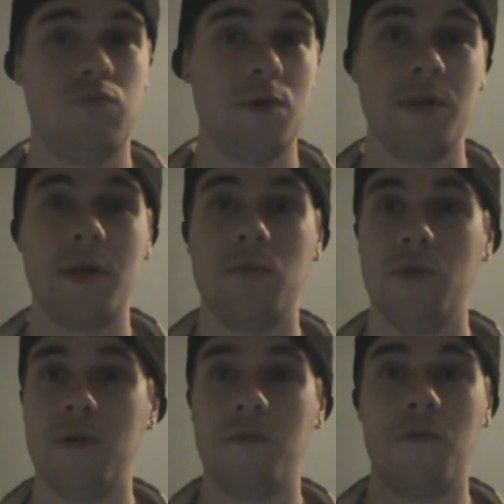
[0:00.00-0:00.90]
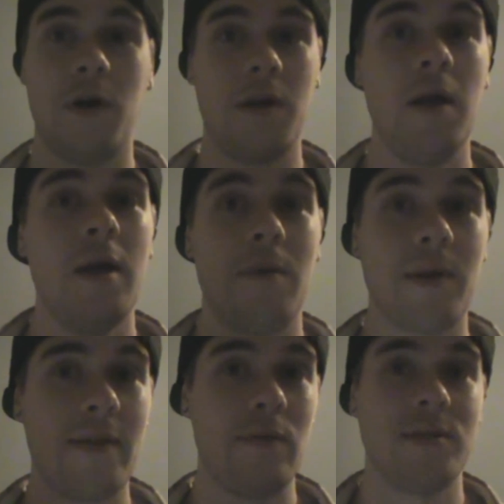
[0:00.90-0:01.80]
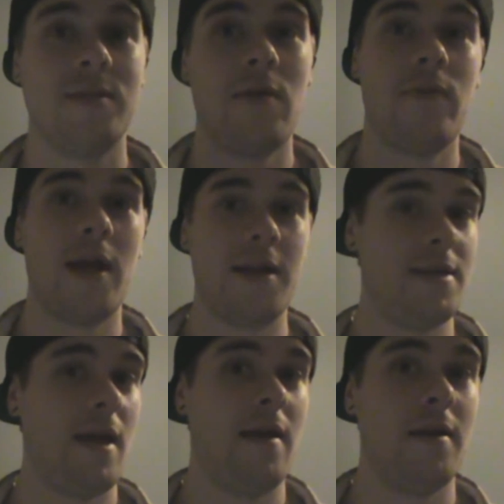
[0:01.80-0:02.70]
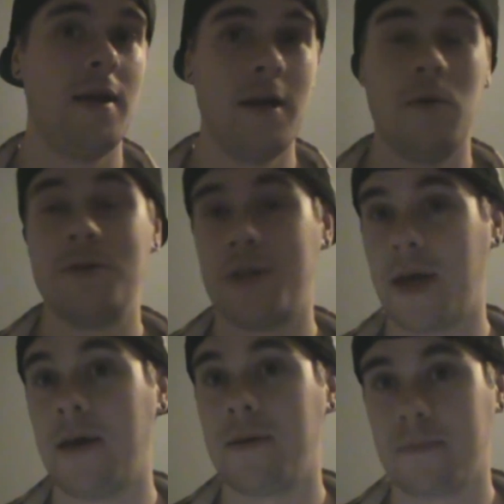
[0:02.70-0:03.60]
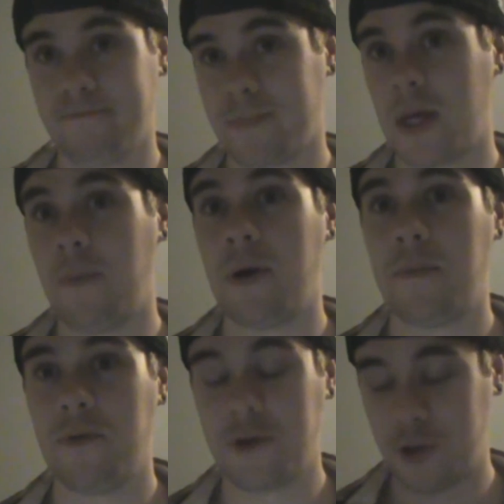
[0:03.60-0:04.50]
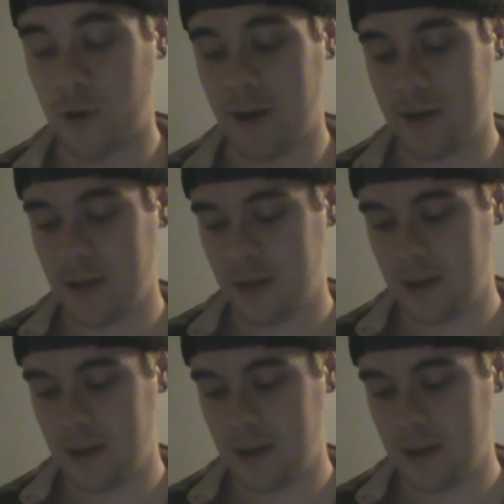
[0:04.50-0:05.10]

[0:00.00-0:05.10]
really, really fun. I'm going to give that one 7 out of 10, which again, keeping up with the trend.